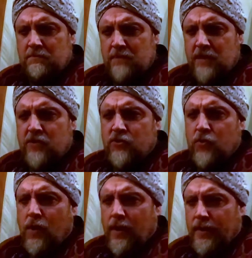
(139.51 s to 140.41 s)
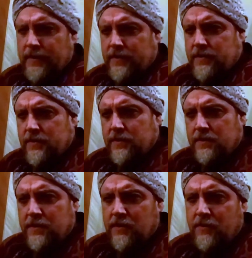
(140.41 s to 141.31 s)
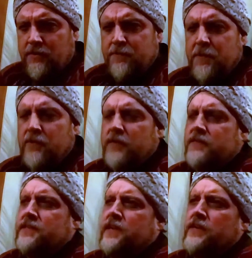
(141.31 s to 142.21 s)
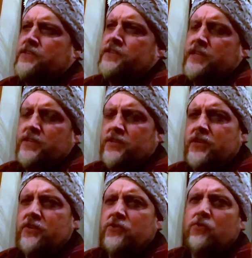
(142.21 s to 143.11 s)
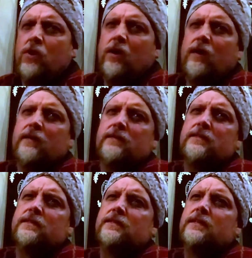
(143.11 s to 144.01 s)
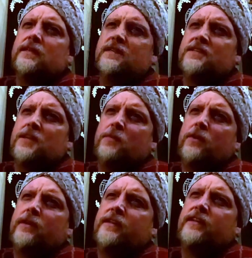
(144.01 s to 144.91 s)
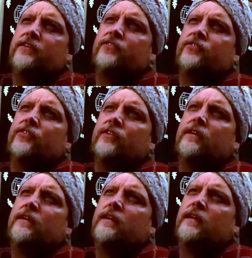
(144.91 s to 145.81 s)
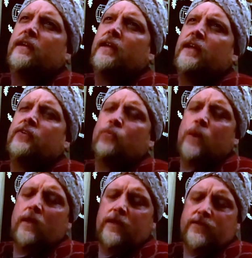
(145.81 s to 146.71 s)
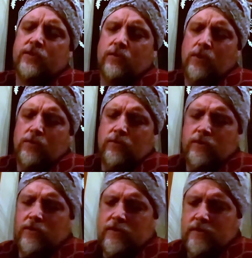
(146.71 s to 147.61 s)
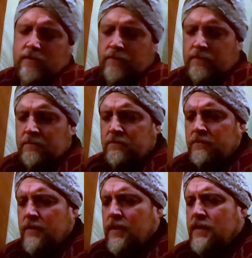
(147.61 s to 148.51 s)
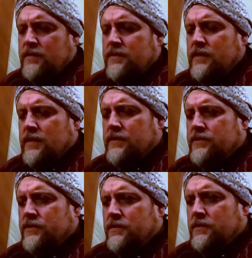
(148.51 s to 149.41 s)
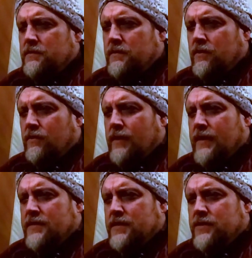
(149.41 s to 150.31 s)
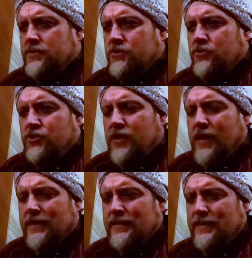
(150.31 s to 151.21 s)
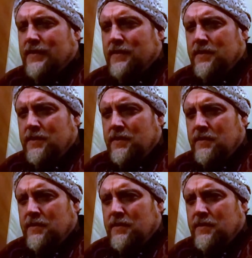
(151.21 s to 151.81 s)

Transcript: intertwined their spirits such that she could draw some on his as well as her own. This her access to Shakti, the